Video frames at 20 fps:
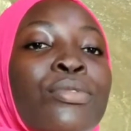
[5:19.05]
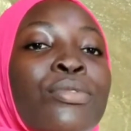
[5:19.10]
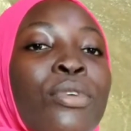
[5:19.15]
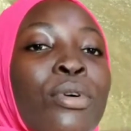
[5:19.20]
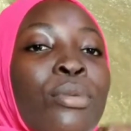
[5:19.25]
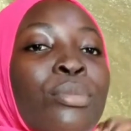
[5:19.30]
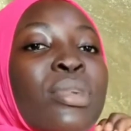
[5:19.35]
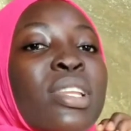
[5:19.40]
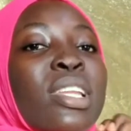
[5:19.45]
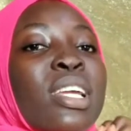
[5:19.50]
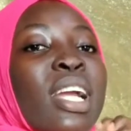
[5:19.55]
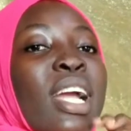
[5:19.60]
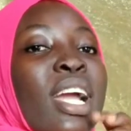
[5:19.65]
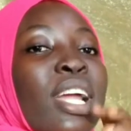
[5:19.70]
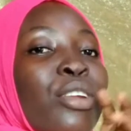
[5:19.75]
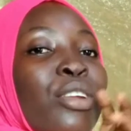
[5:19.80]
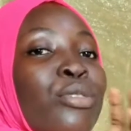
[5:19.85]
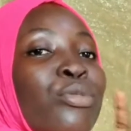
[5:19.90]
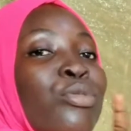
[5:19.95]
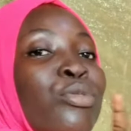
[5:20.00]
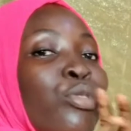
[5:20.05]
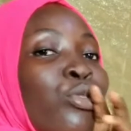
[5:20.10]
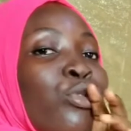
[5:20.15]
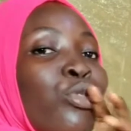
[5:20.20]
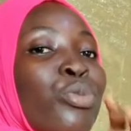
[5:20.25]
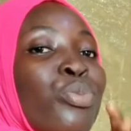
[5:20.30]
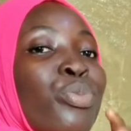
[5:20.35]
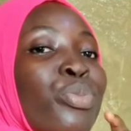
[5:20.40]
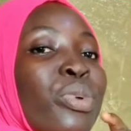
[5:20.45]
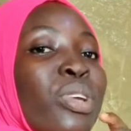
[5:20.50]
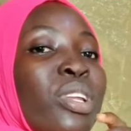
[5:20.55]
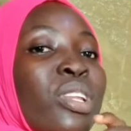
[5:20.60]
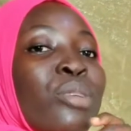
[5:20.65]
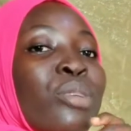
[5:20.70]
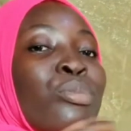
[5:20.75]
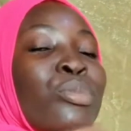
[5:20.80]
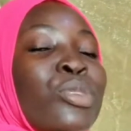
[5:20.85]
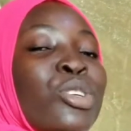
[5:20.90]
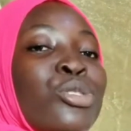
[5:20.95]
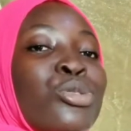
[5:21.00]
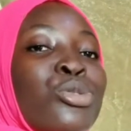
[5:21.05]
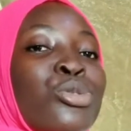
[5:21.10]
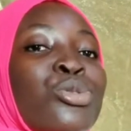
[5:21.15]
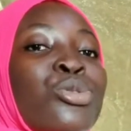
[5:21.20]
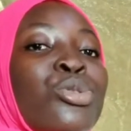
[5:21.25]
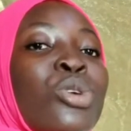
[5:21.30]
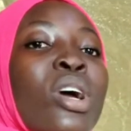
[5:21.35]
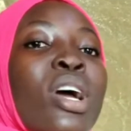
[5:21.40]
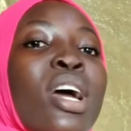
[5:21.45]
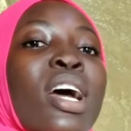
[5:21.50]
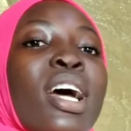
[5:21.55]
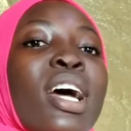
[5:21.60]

forming a kind of loop in the middle,